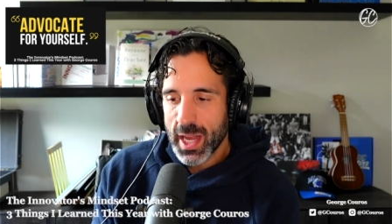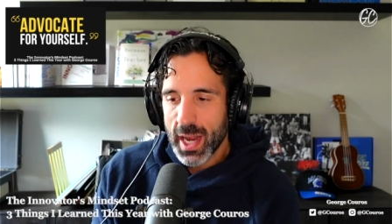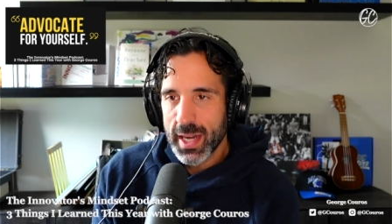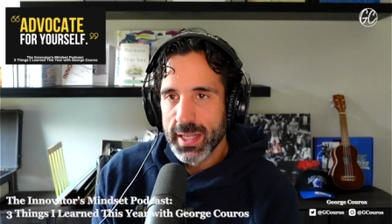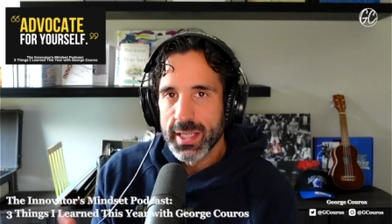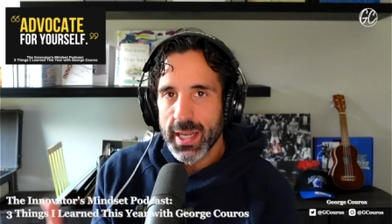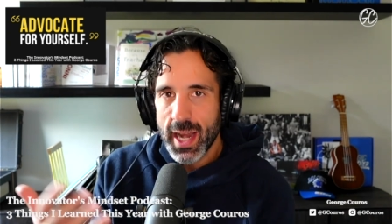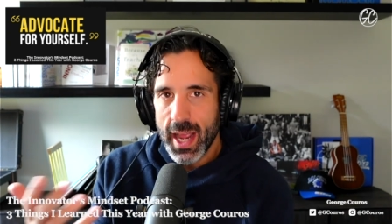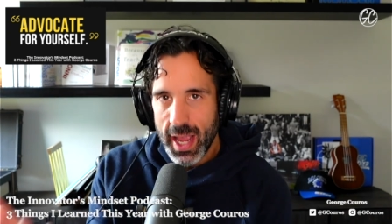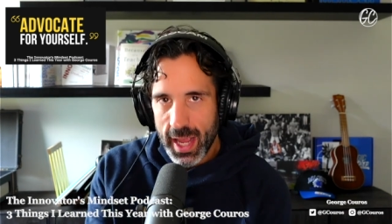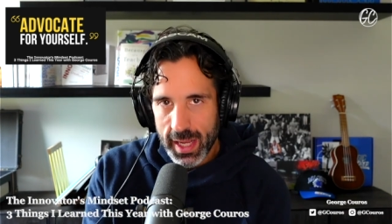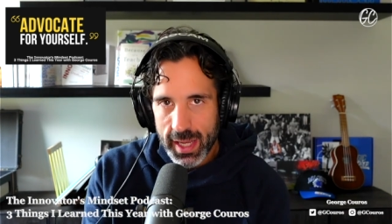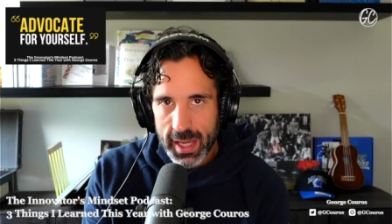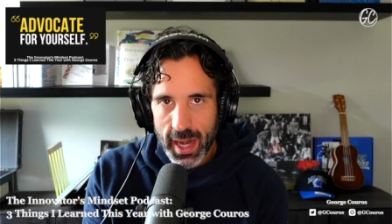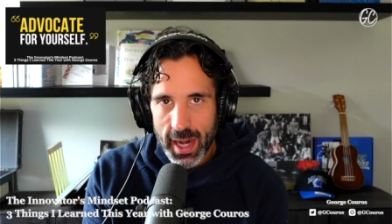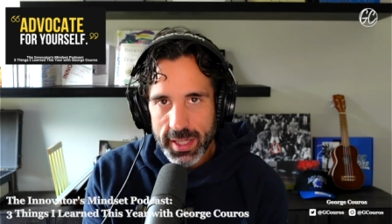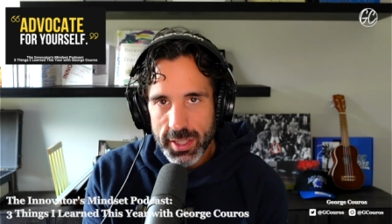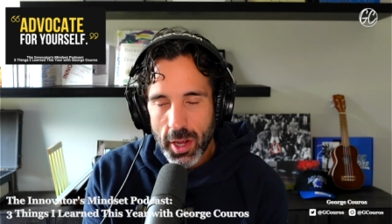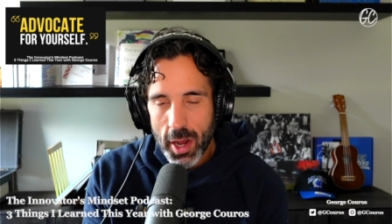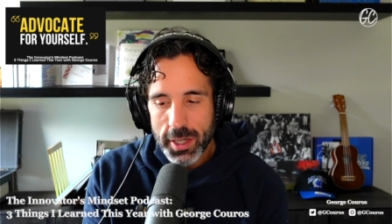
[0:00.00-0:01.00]
I said, "Hey, can I
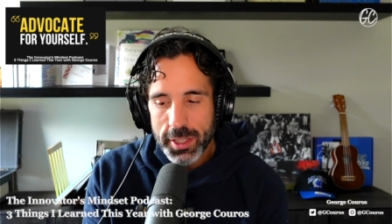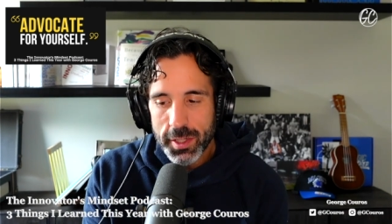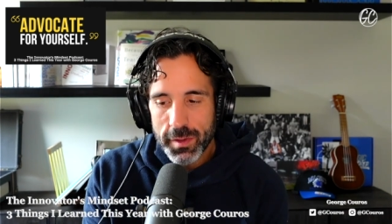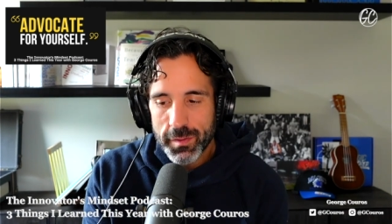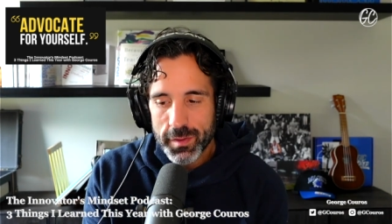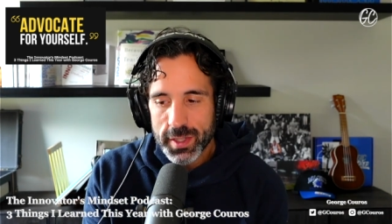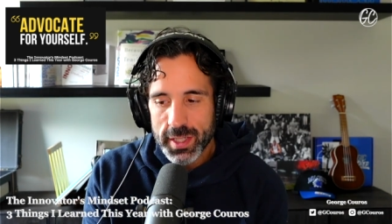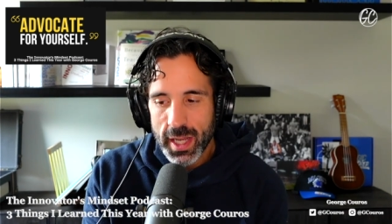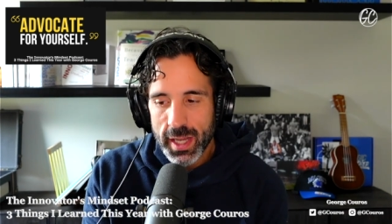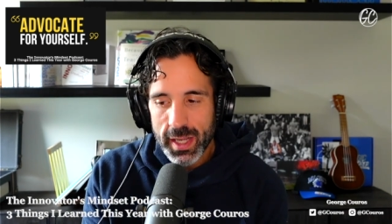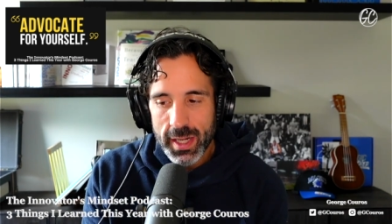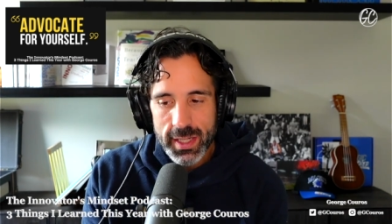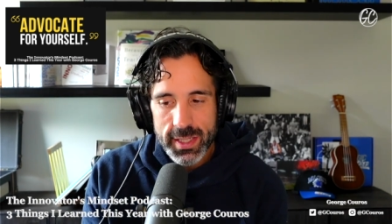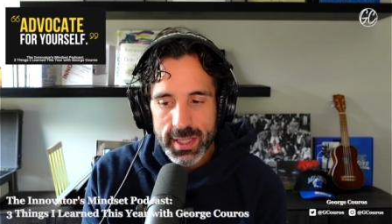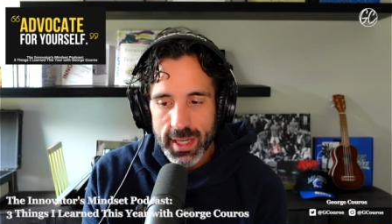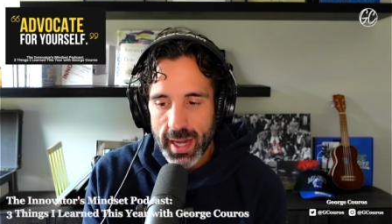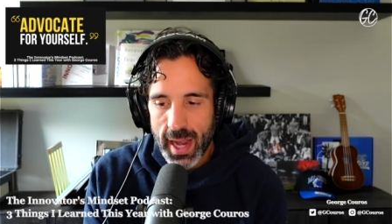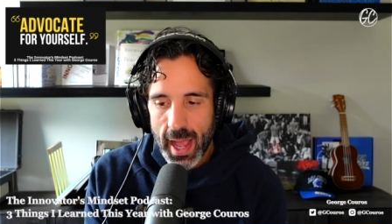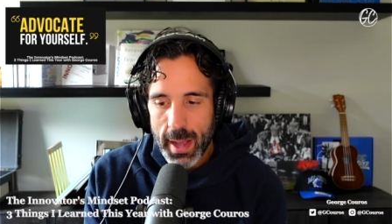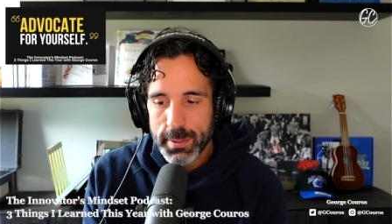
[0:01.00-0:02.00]
talk to you for a second?" He
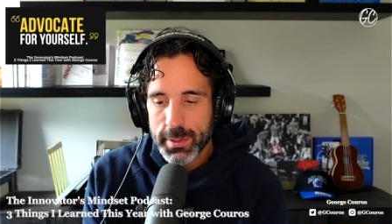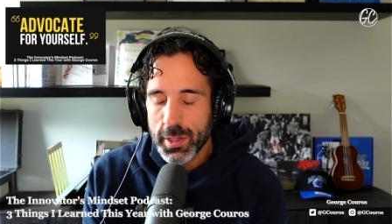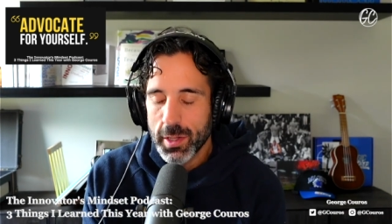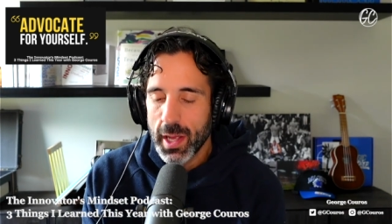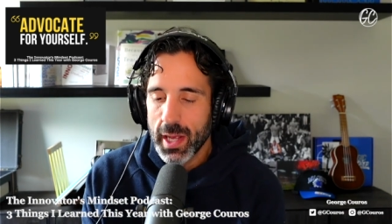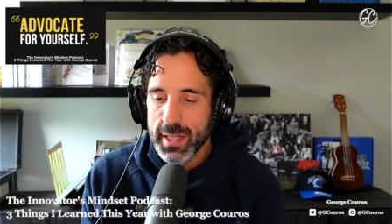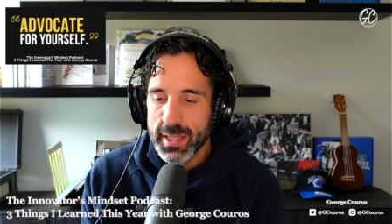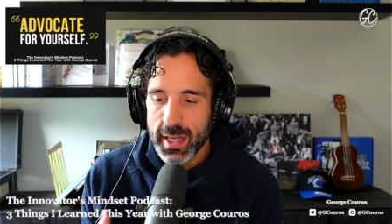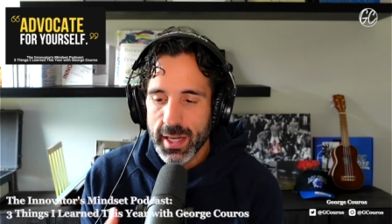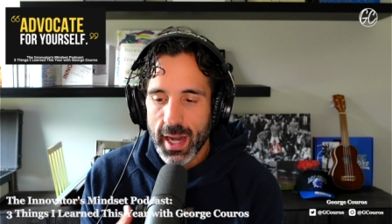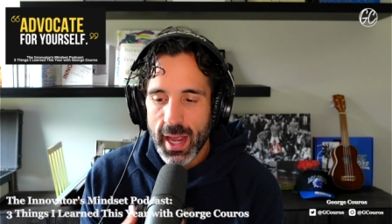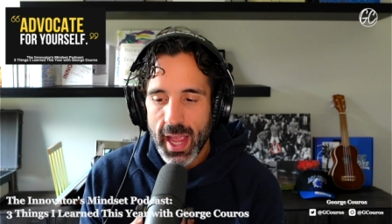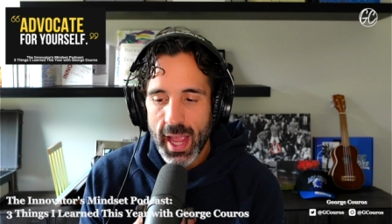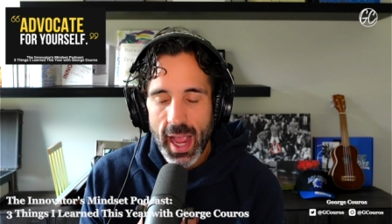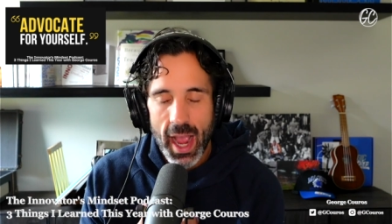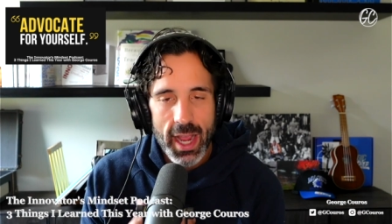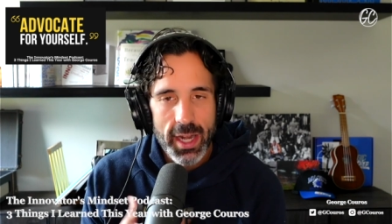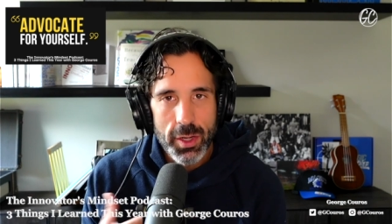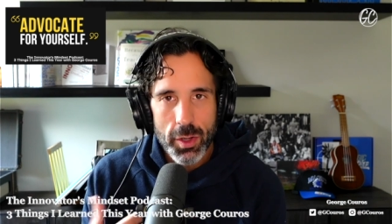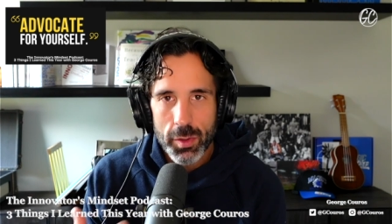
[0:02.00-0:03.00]
said, "Absolutely." I said, "Hey,
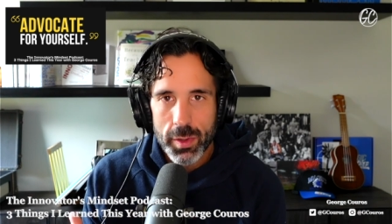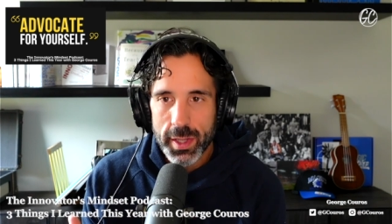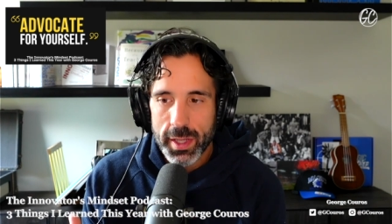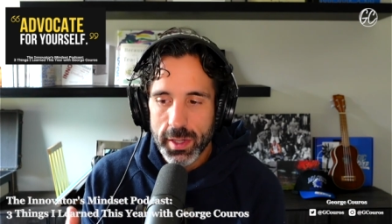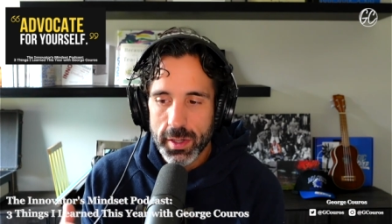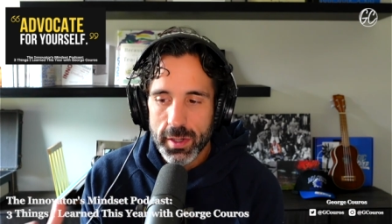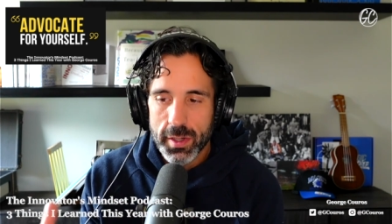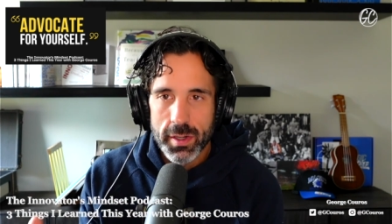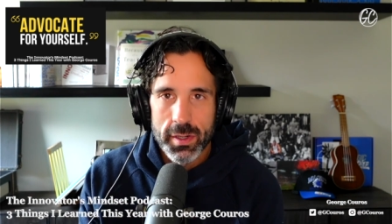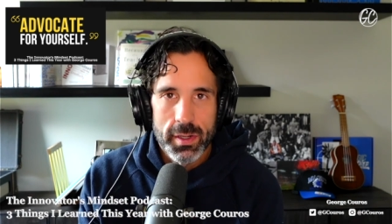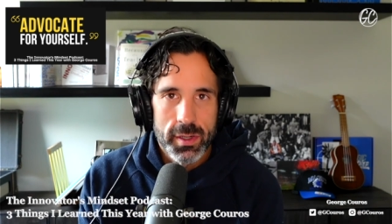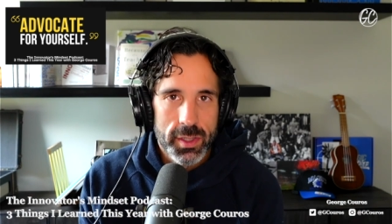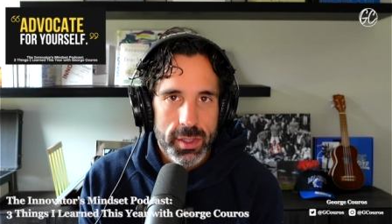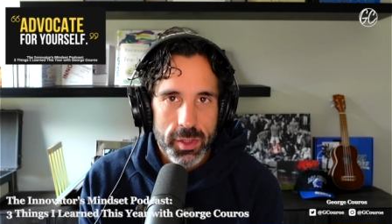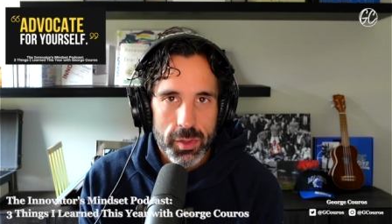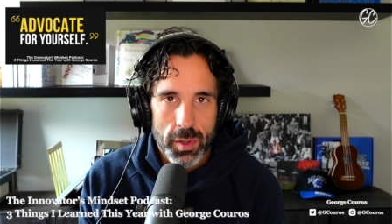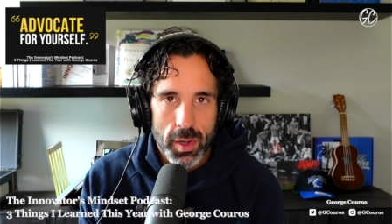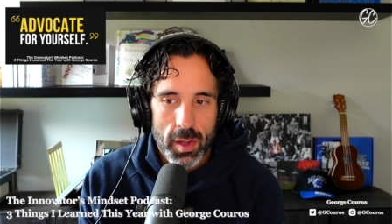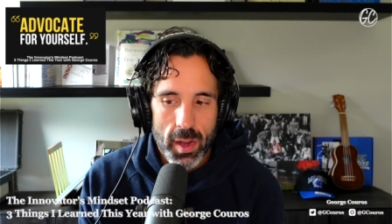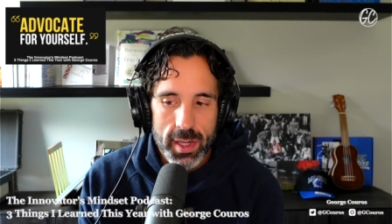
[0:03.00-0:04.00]
I know that you're
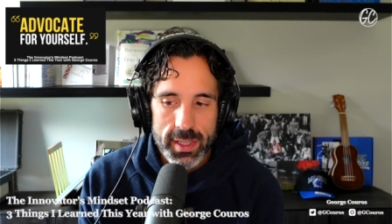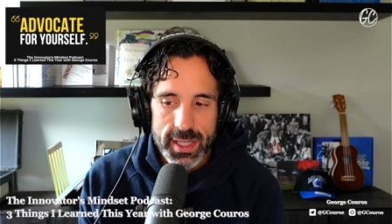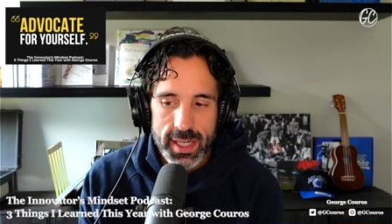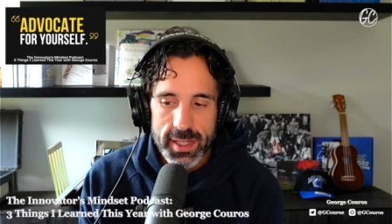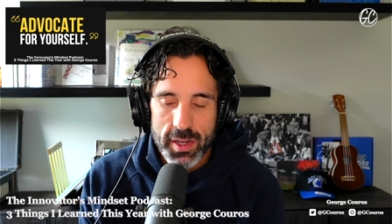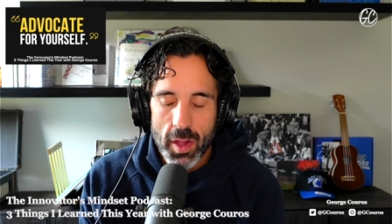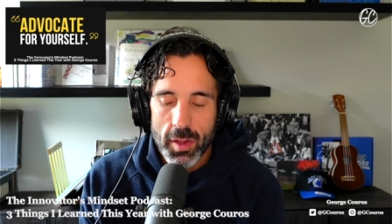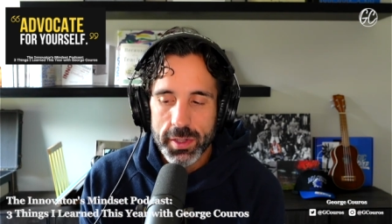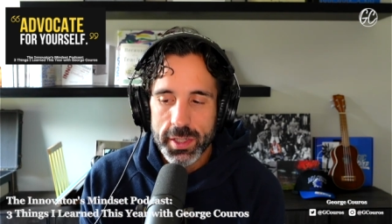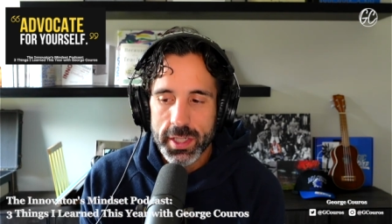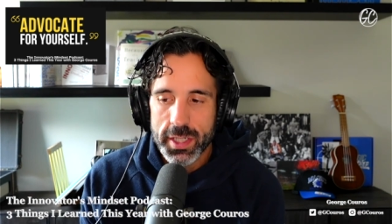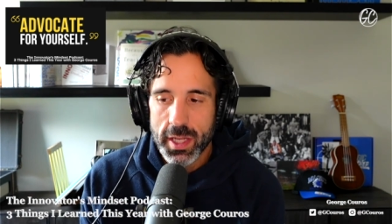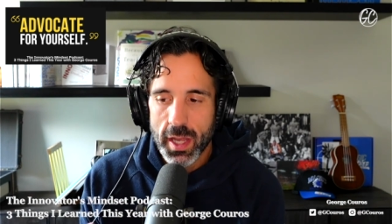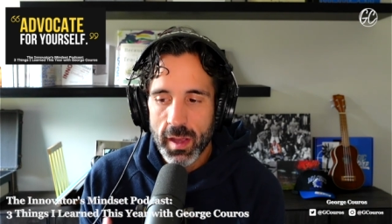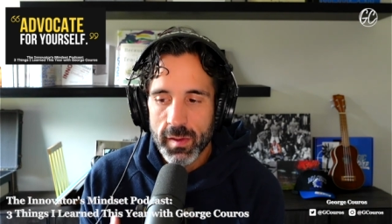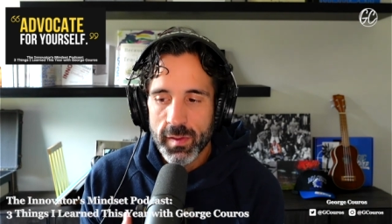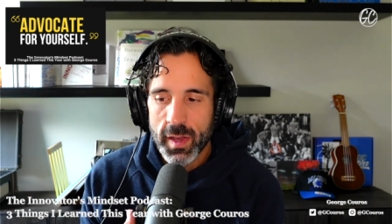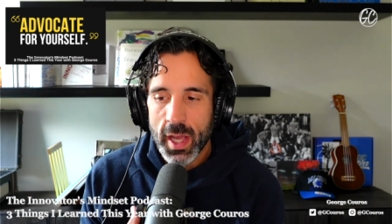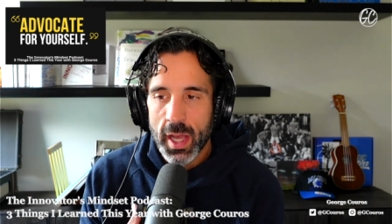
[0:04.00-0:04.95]
doing a lot of technology stuff.